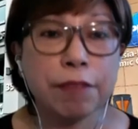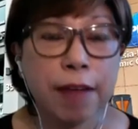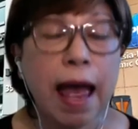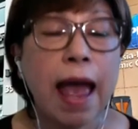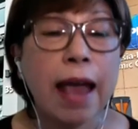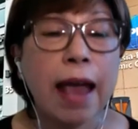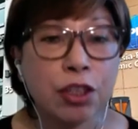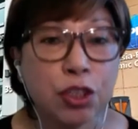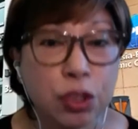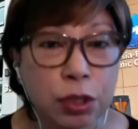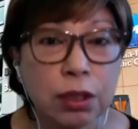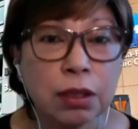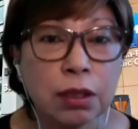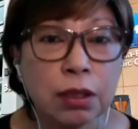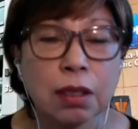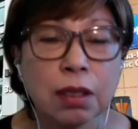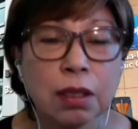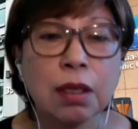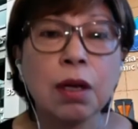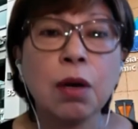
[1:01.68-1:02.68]
action,
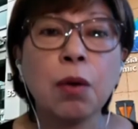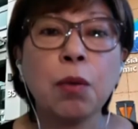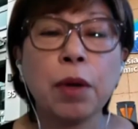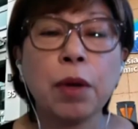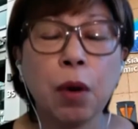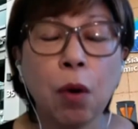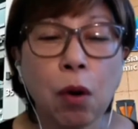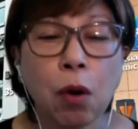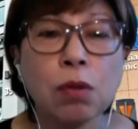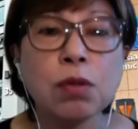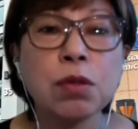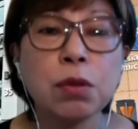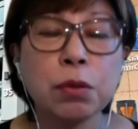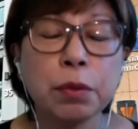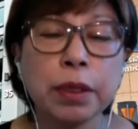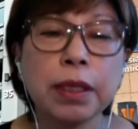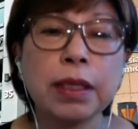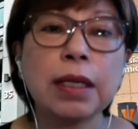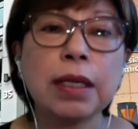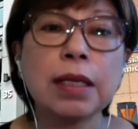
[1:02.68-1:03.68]
we also
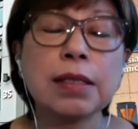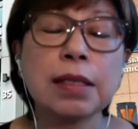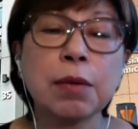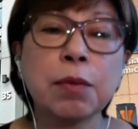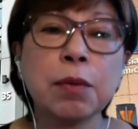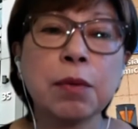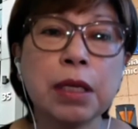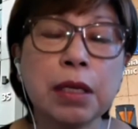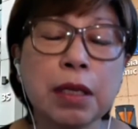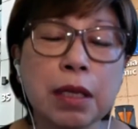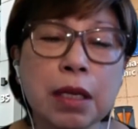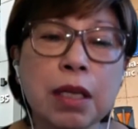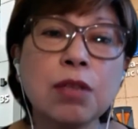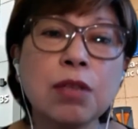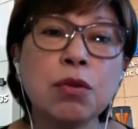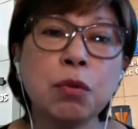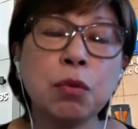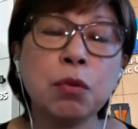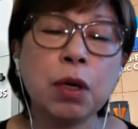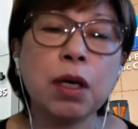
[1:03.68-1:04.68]
realize that we need
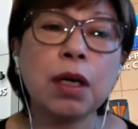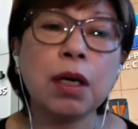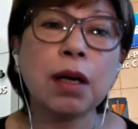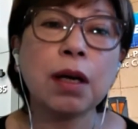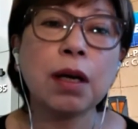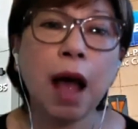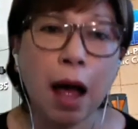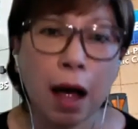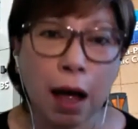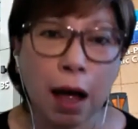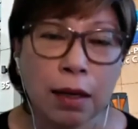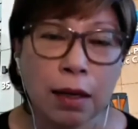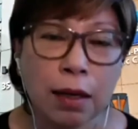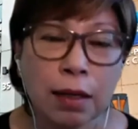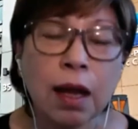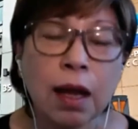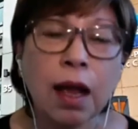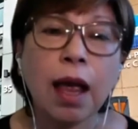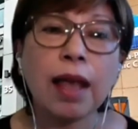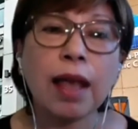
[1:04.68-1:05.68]
to work hard
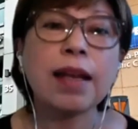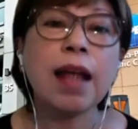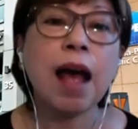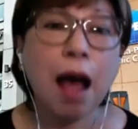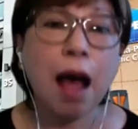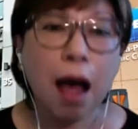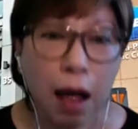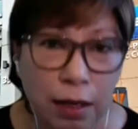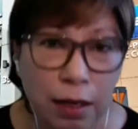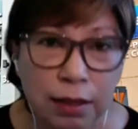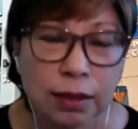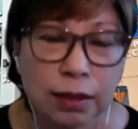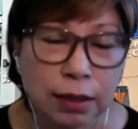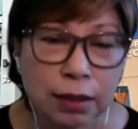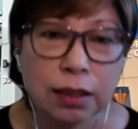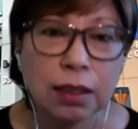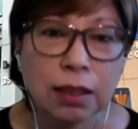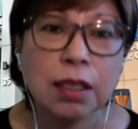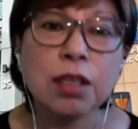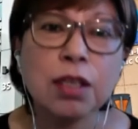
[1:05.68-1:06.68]
and harder
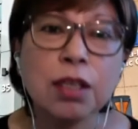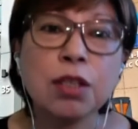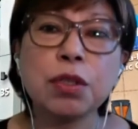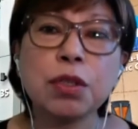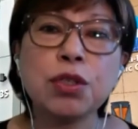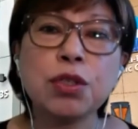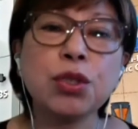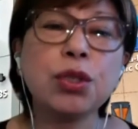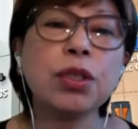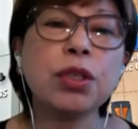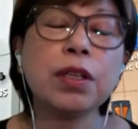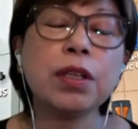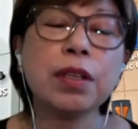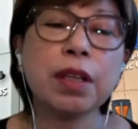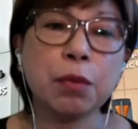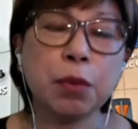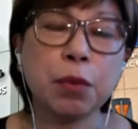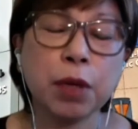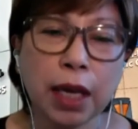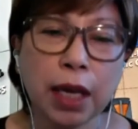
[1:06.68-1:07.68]
to ensure
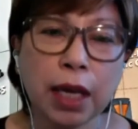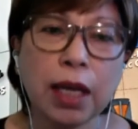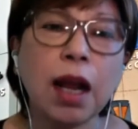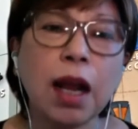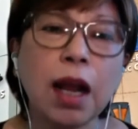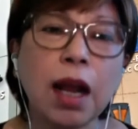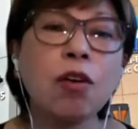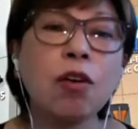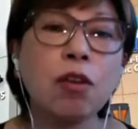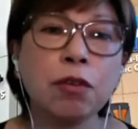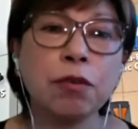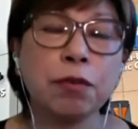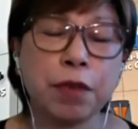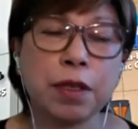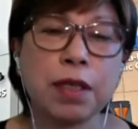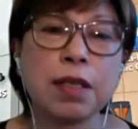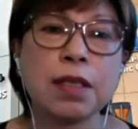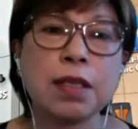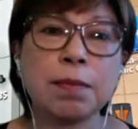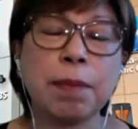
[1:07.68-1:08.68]
that we get out of
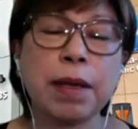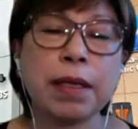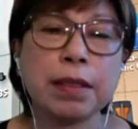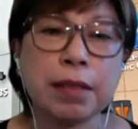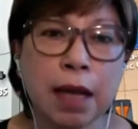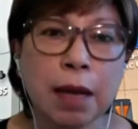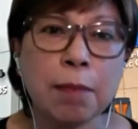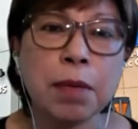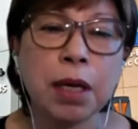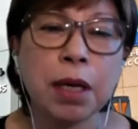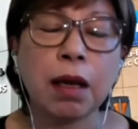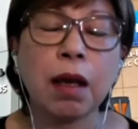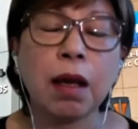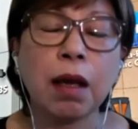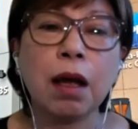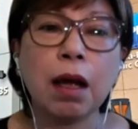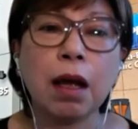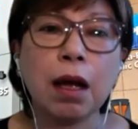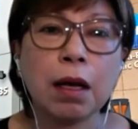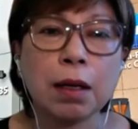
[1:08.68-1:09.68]
this pandemic
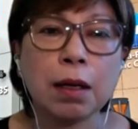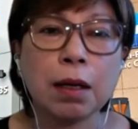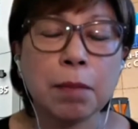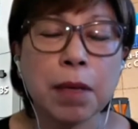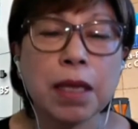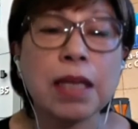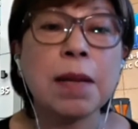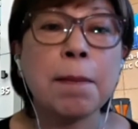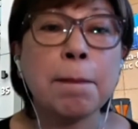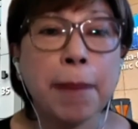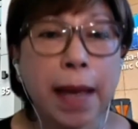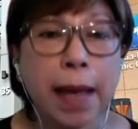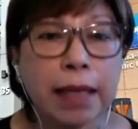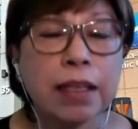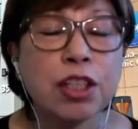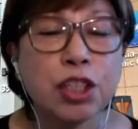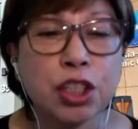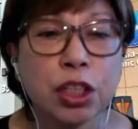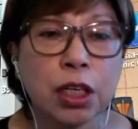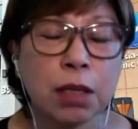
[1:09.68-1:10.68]
in a better
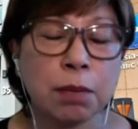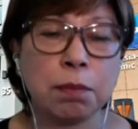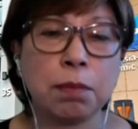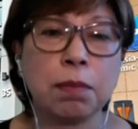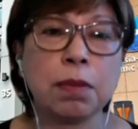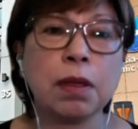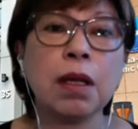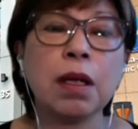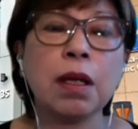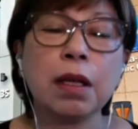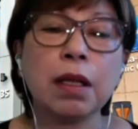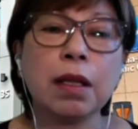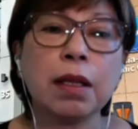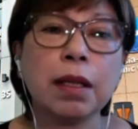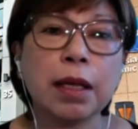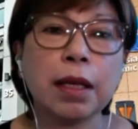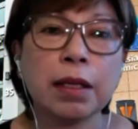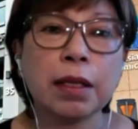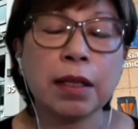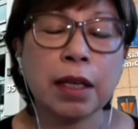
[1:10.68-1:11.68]
shape
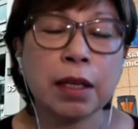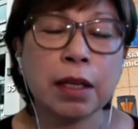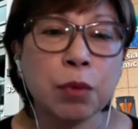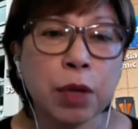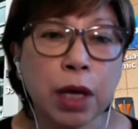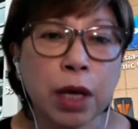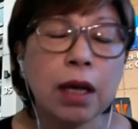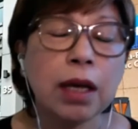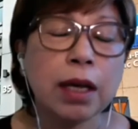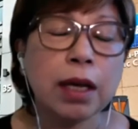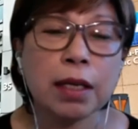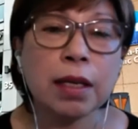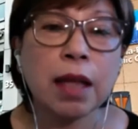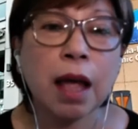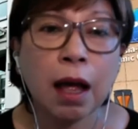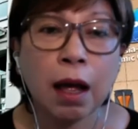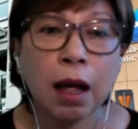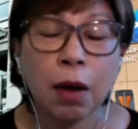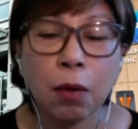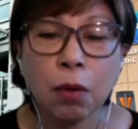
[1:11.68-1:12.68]
than we are in
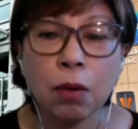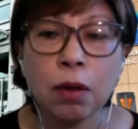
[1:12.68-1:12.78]
now.